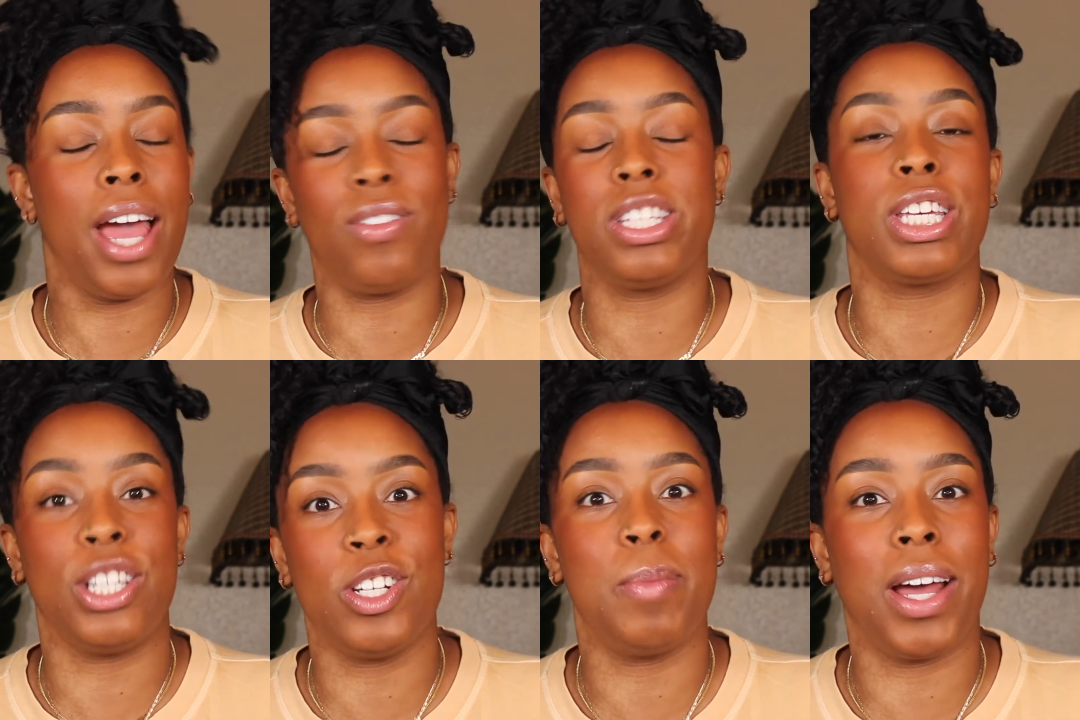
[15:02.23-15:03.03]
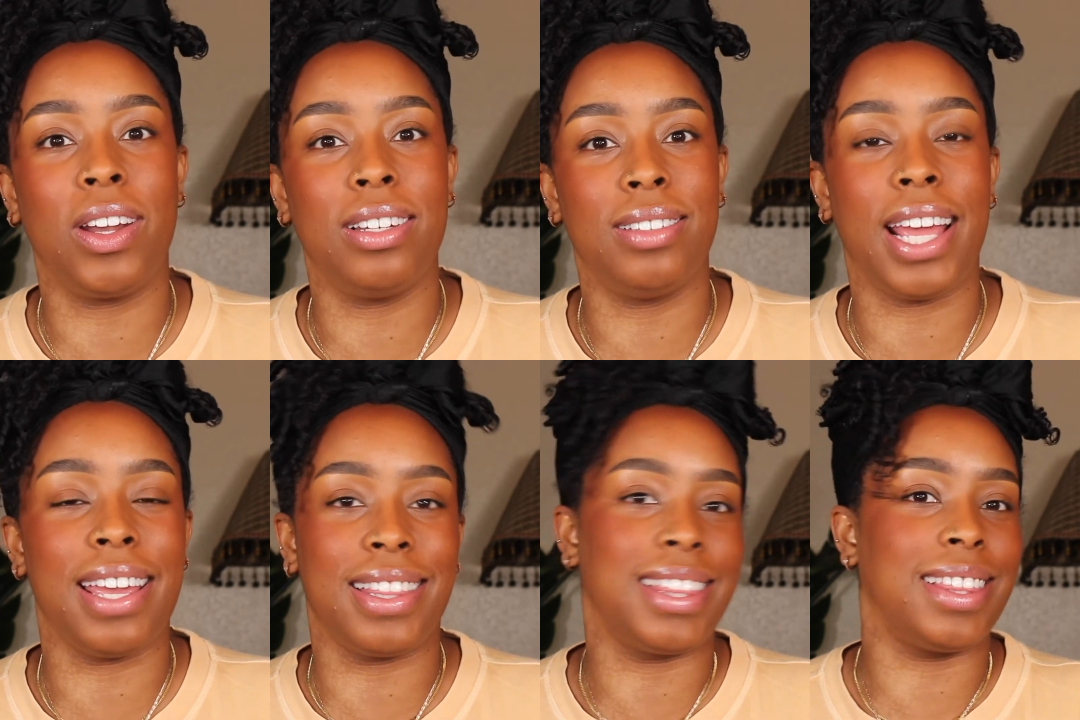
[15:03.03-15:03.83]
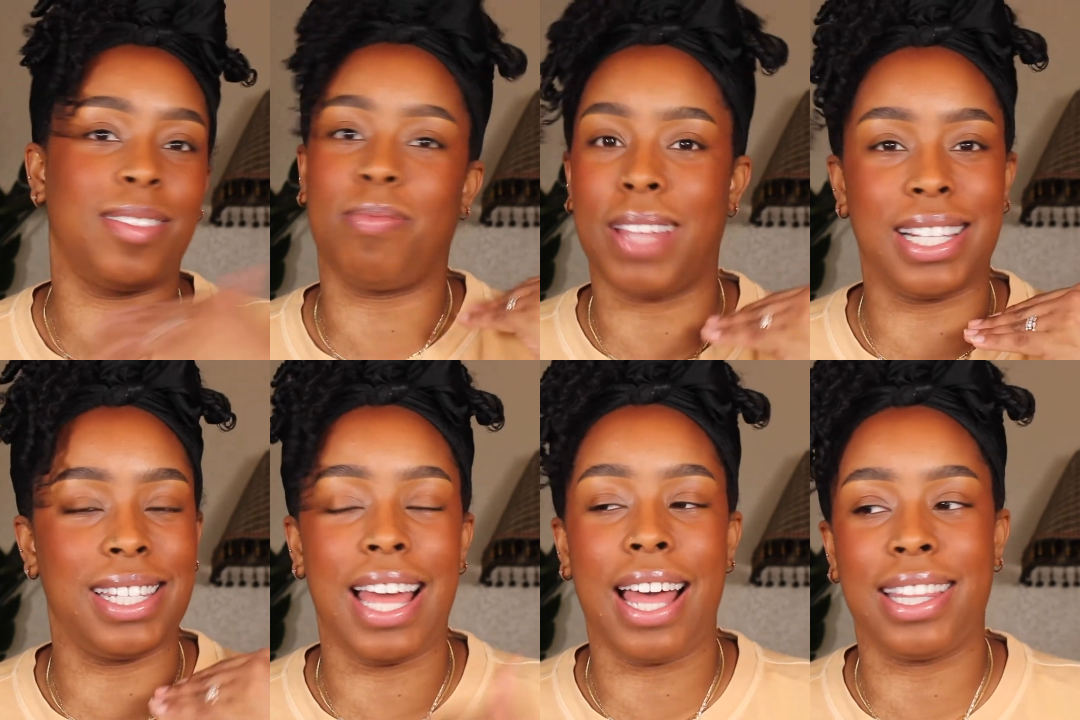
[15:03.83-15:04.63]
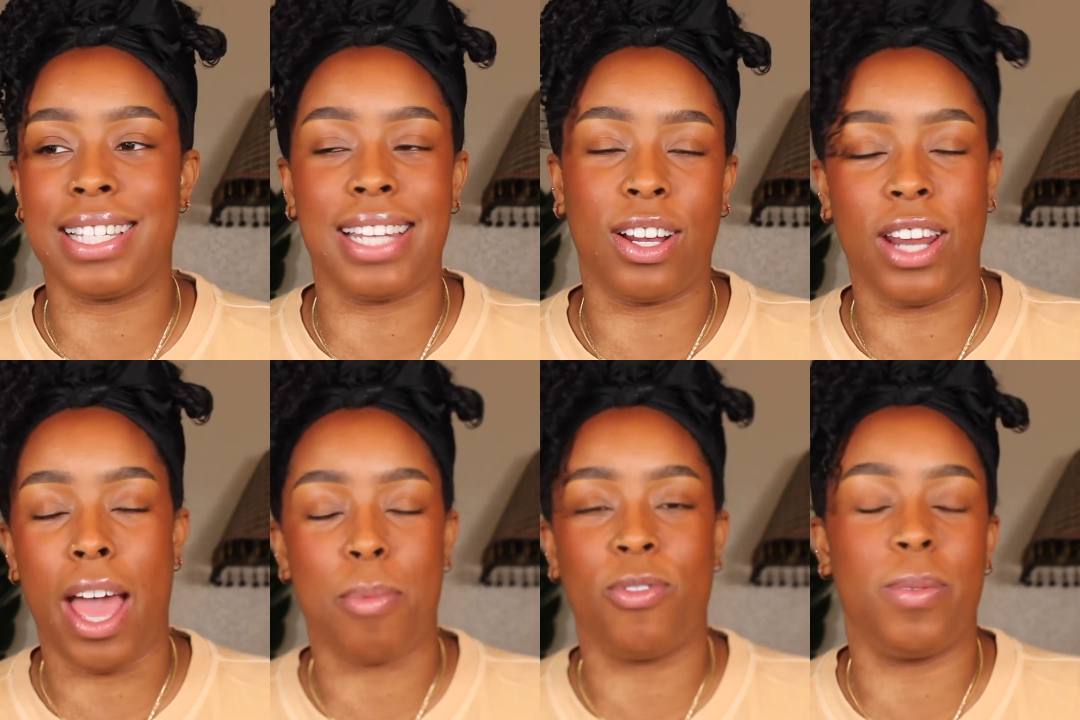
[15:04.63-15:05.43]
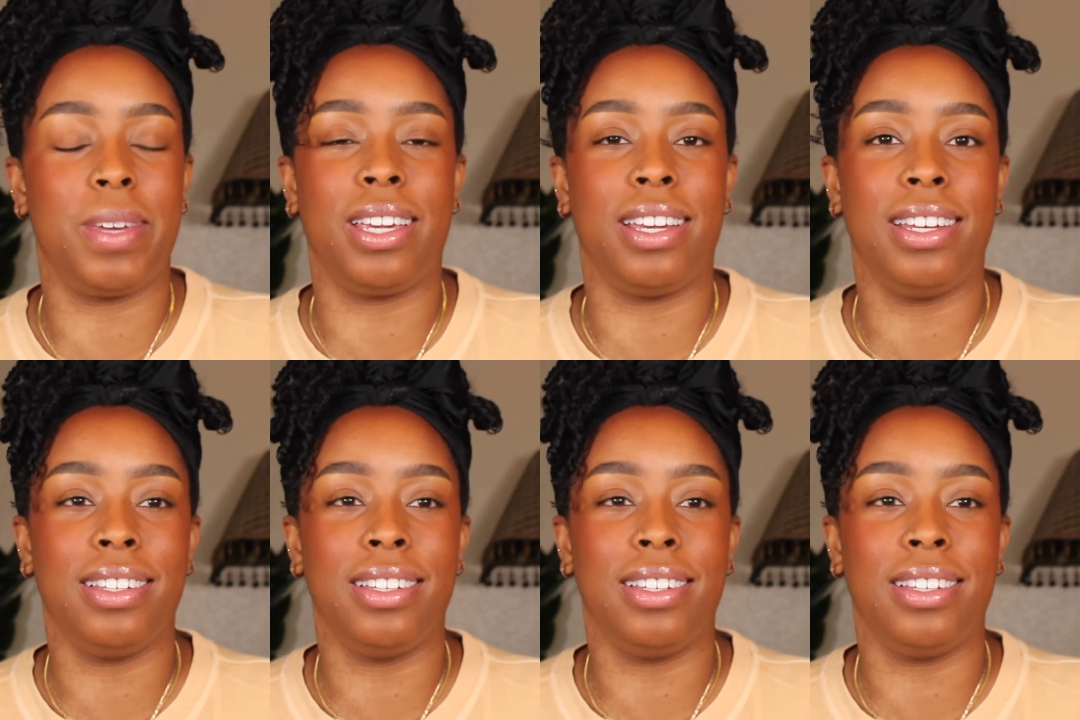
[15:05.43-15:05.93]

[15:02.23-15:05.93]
have a discussion about it. Like, that's not gonna happen for me.